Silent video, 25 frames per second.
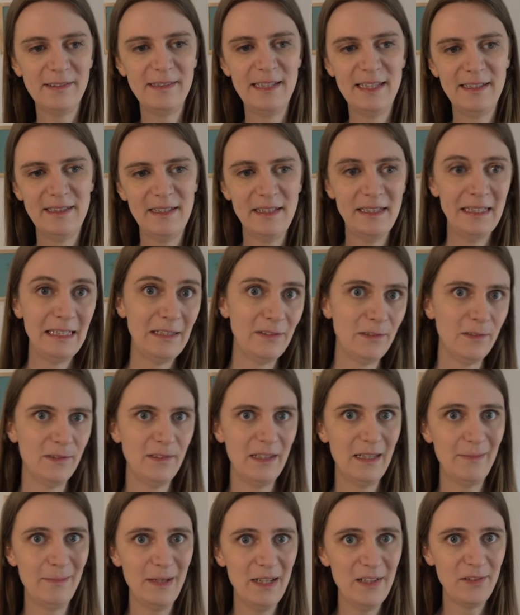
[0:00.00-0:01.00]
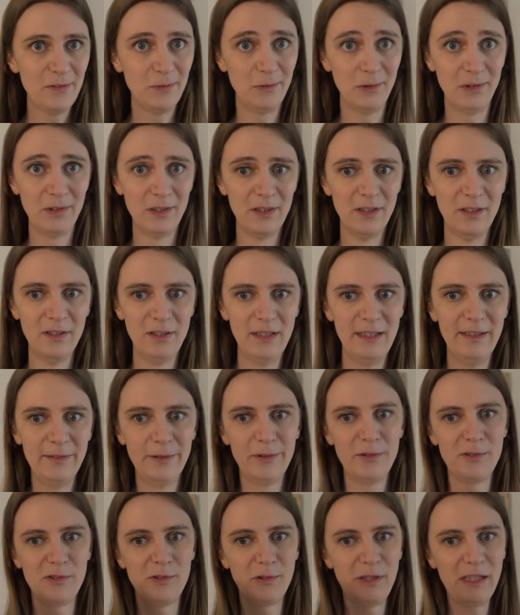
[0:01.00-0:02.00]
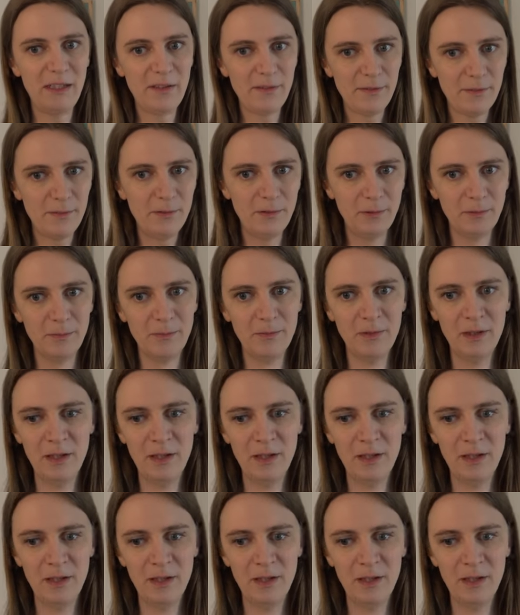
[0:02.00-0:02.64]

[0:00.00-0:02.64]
that they need to say a password in order to get through.